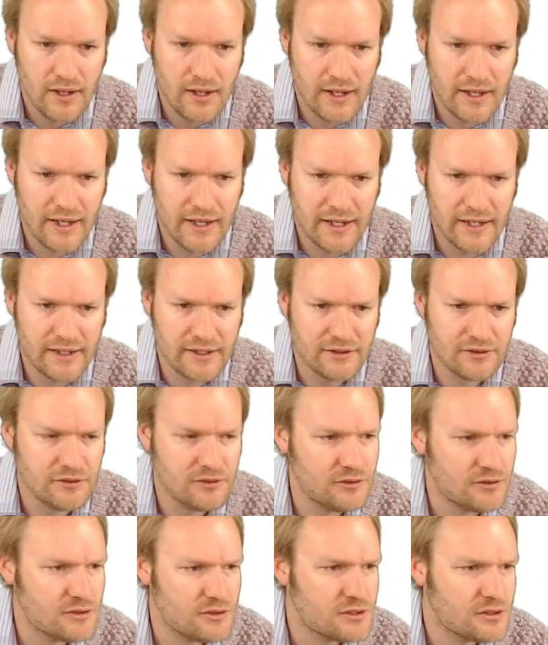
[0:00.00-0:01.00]

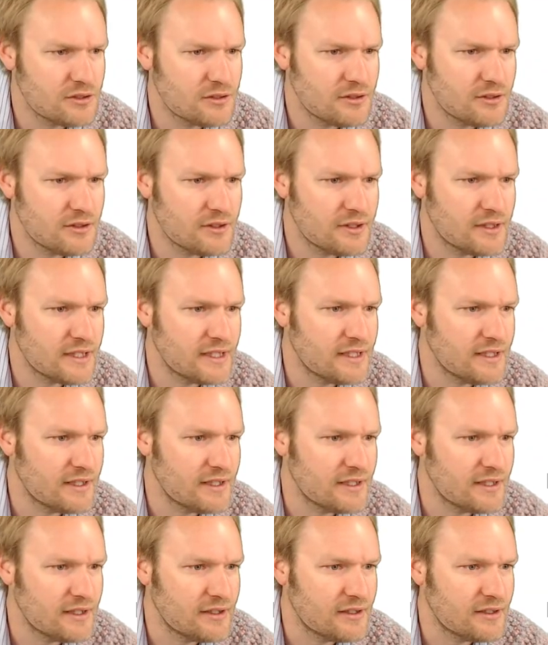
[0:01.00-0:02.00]
And
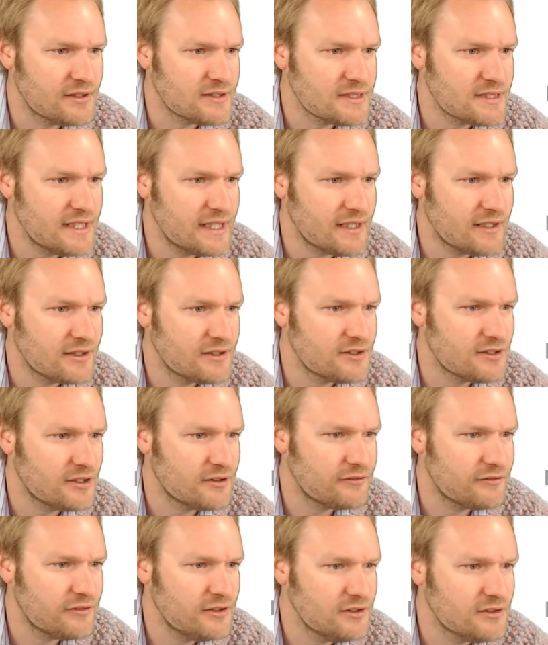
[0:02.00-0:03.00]
the second
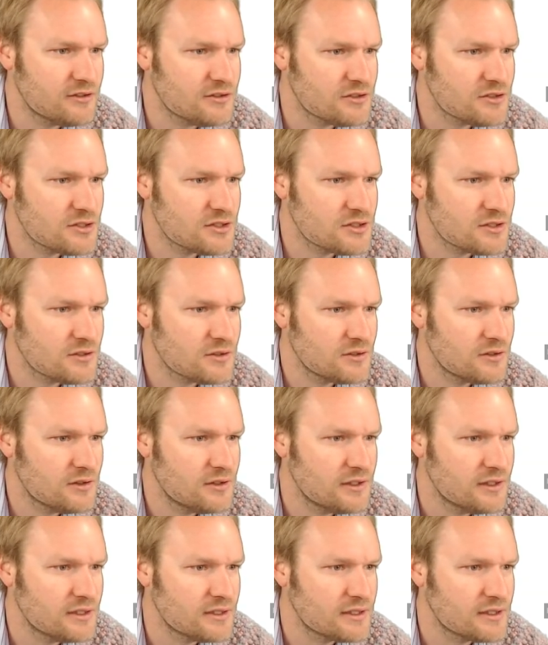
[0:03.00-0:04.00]
difference,
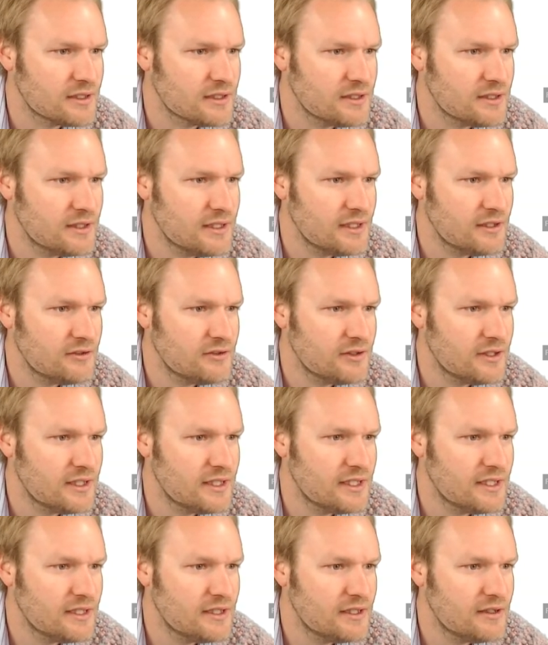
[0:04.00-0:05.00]
let's get that
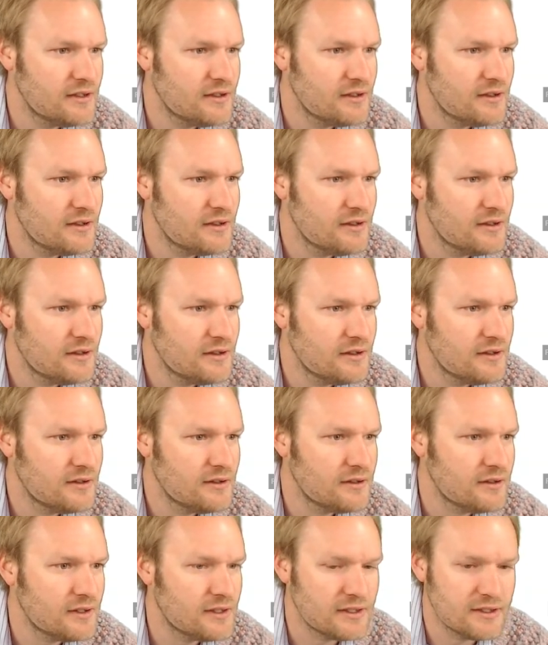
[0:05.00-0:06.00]
ready.
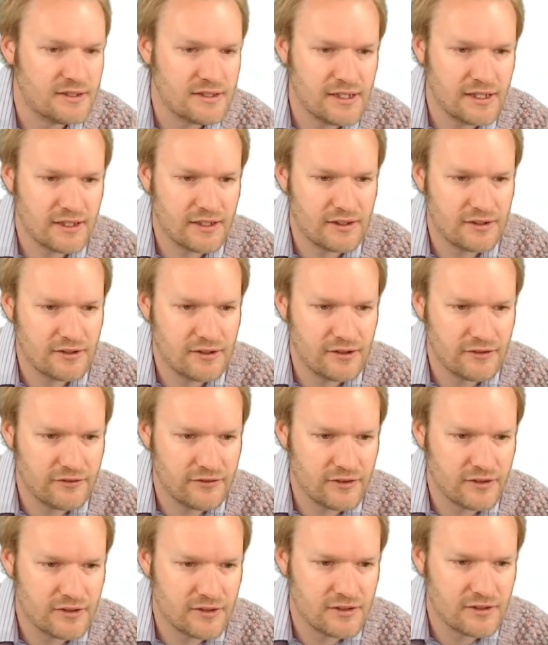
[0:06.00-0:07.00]
The second
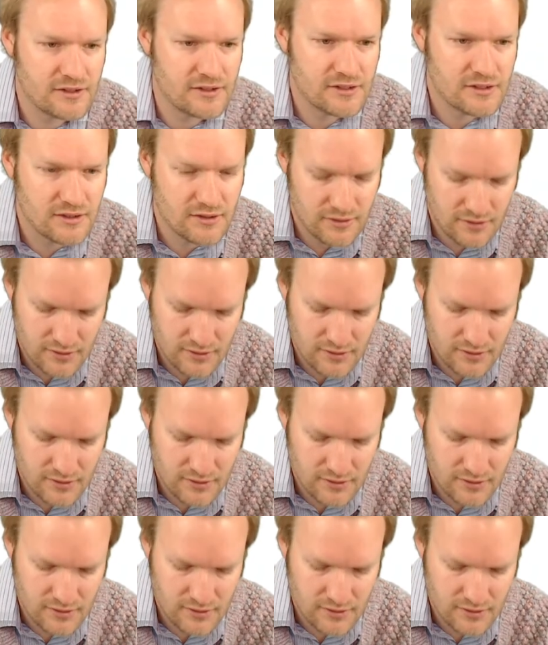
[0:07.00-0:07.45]
difference